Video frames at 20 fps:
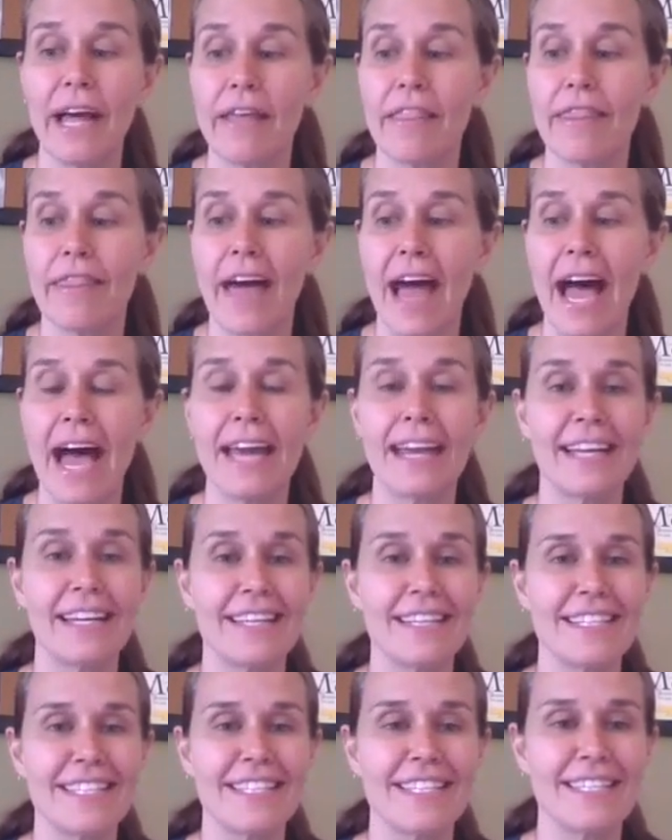that it
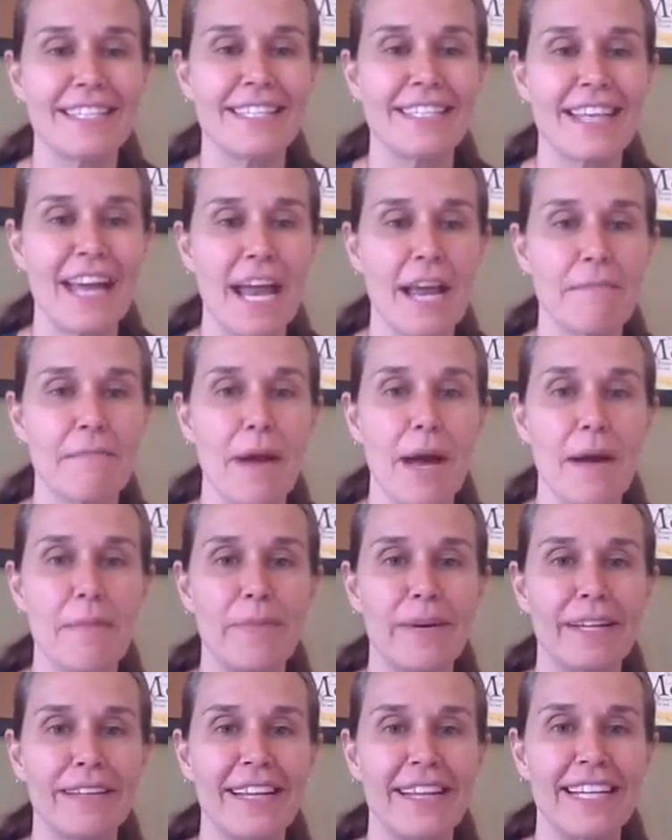is the same
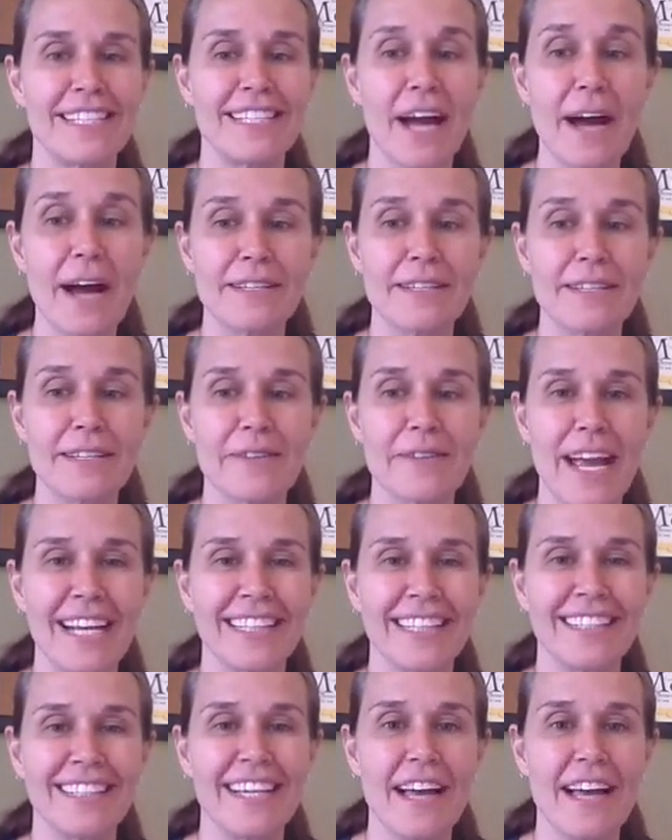up at Lake Toxaway.